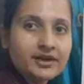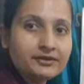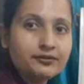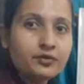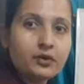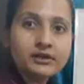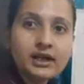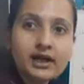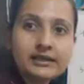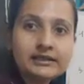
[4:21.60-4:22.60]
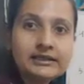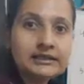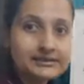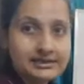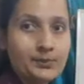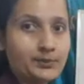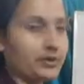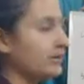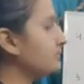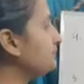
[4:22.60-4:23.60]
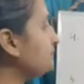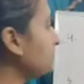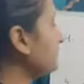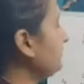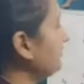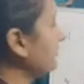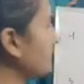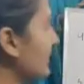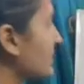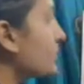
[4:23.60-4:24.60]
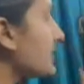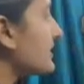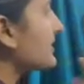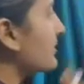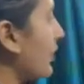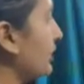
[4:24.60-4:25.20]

right? 4 cardinal number. So this is called